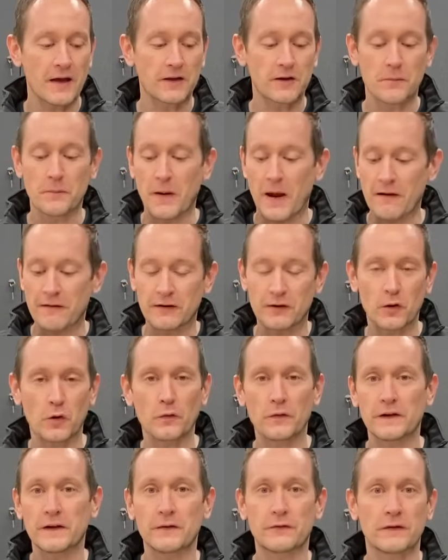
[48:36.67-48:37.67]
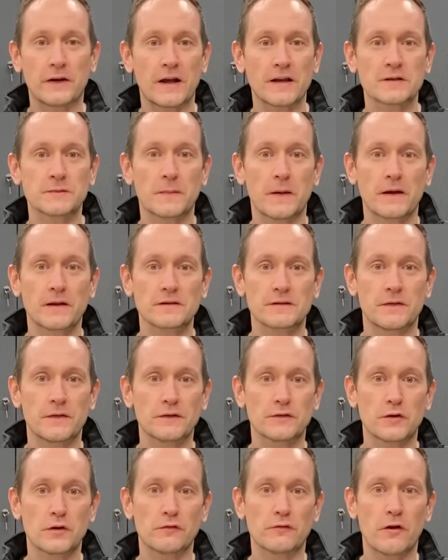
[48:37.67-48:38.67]
comparing all the different aspects of the
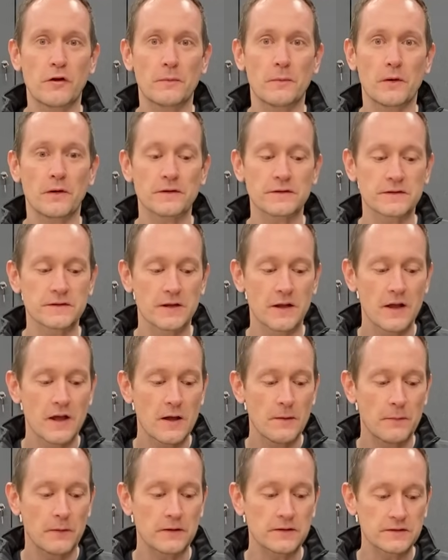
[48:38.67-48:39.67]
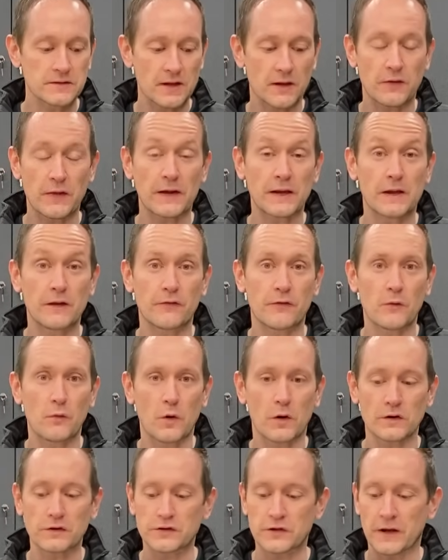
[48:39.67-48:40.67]
two robots, but thank you for
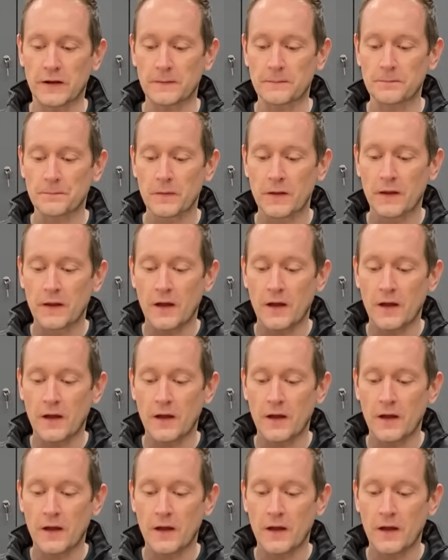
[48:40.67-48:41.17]
watching.